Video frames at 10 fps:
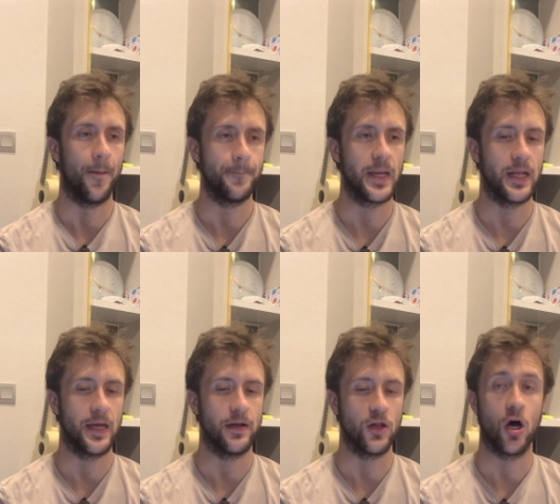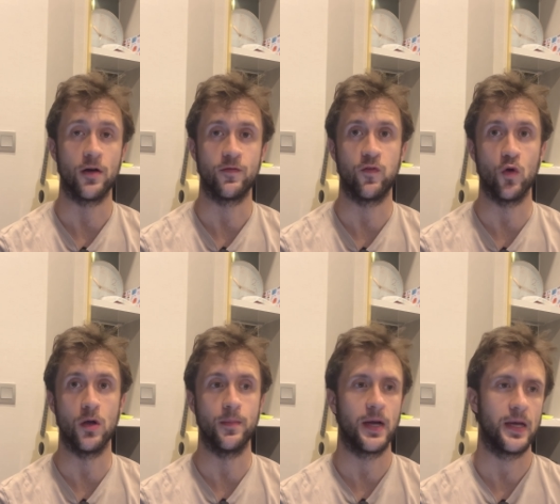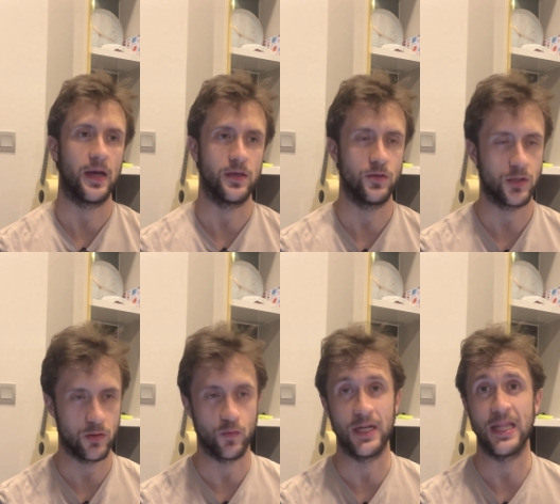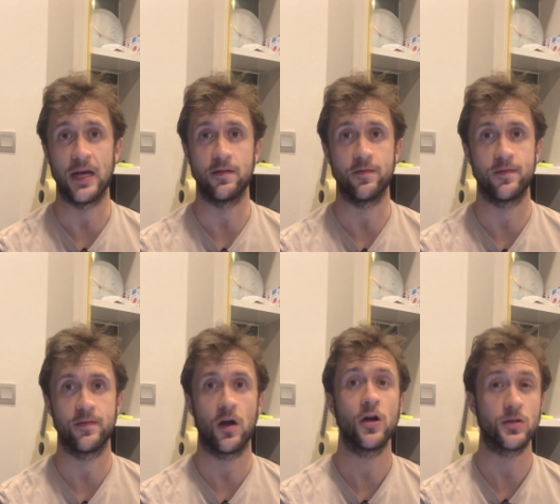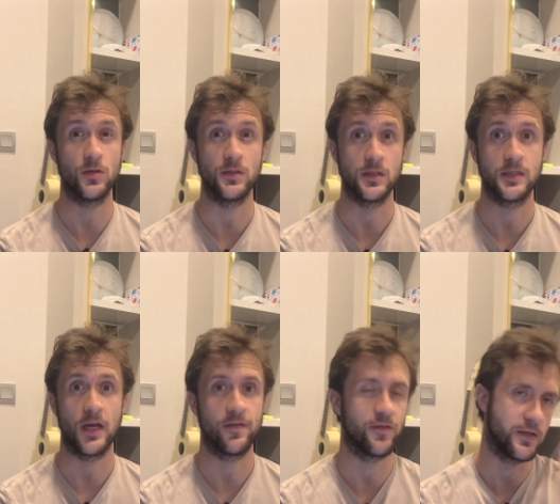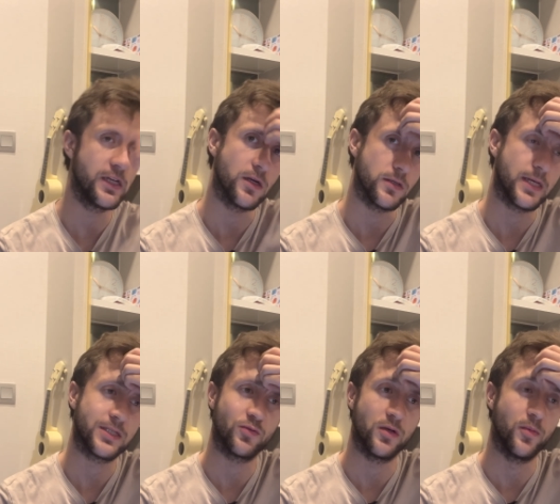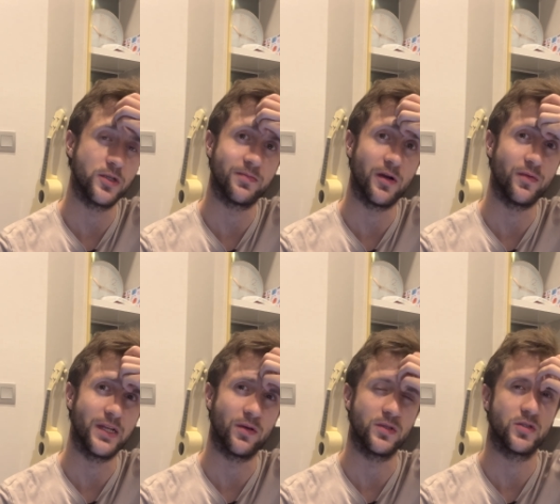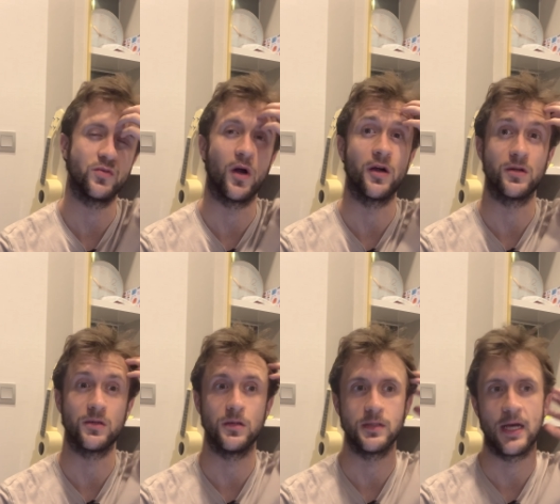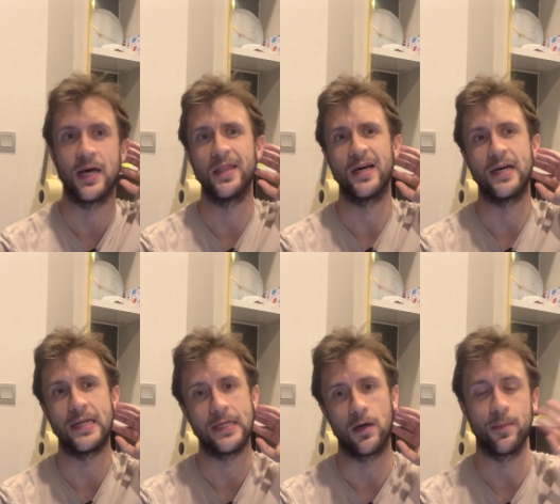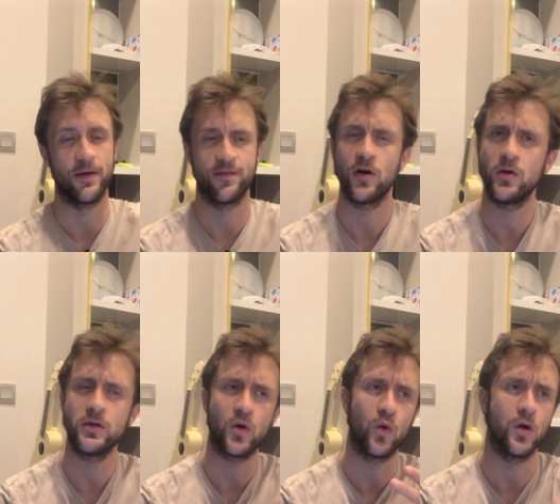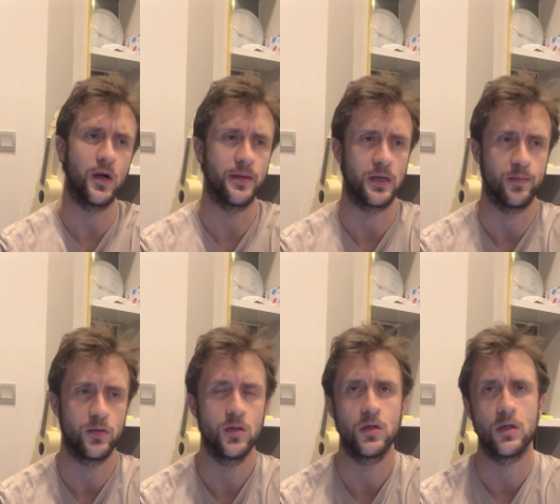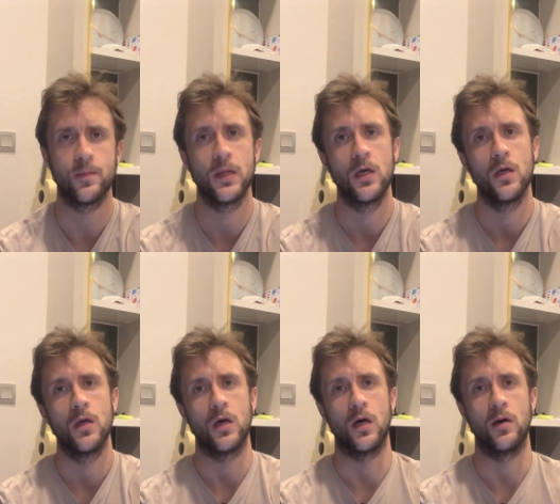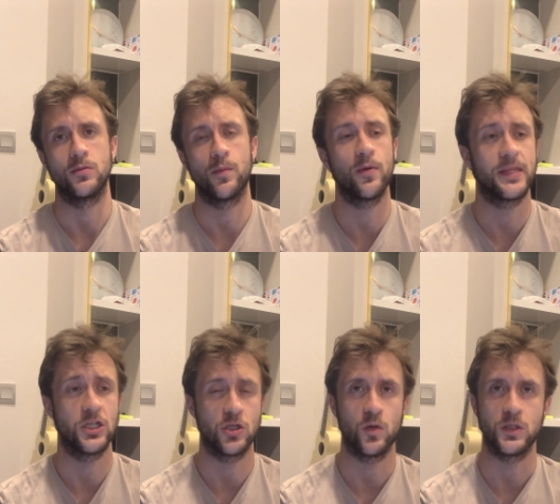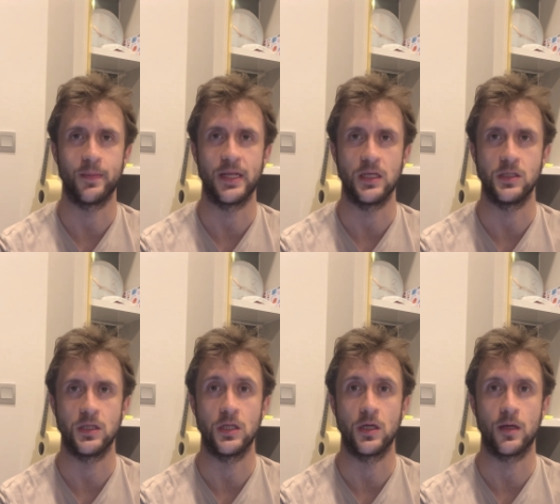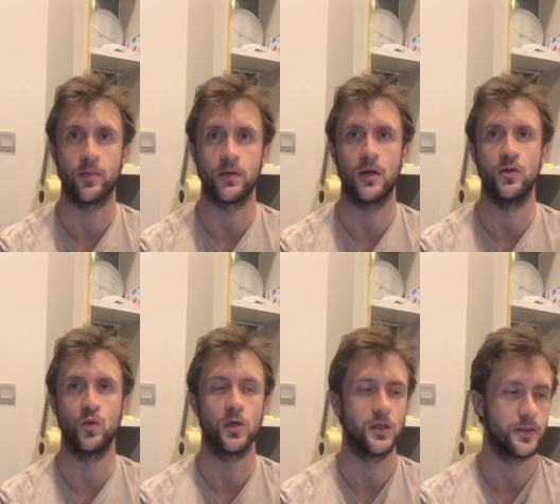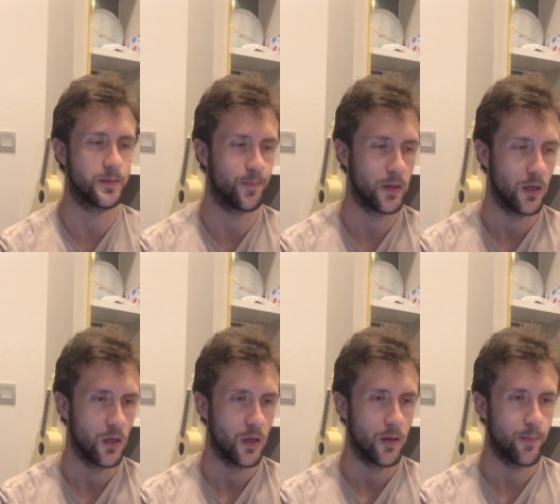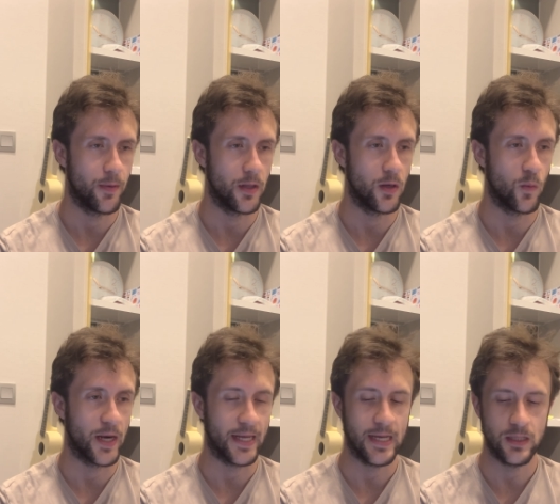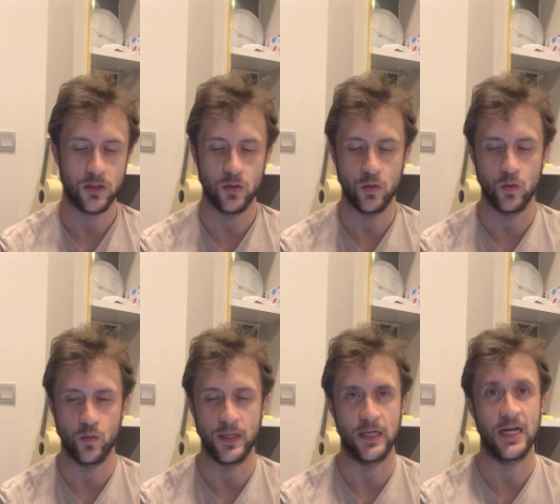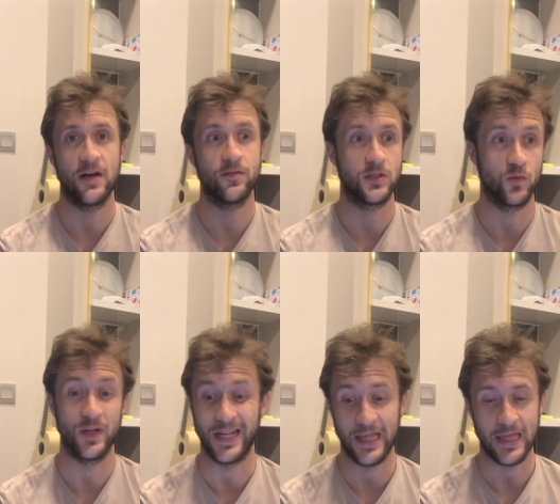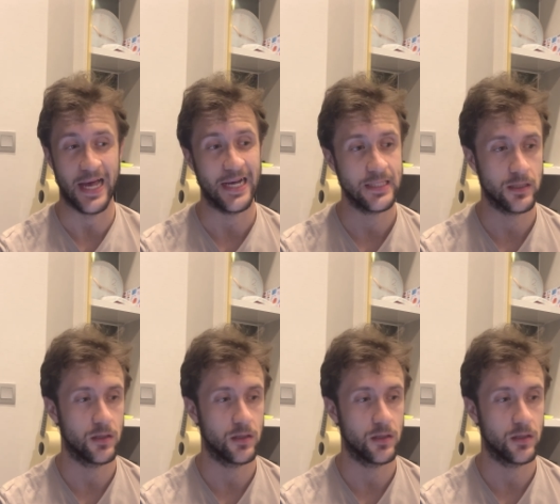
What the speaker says: and long form. I used to read a lot of articles and stuff for years. That's really most of my reading was through articles online on my phone or on the computer. So both digital, which made it easy to look up new words. But when I got to reading novels and reading a lot,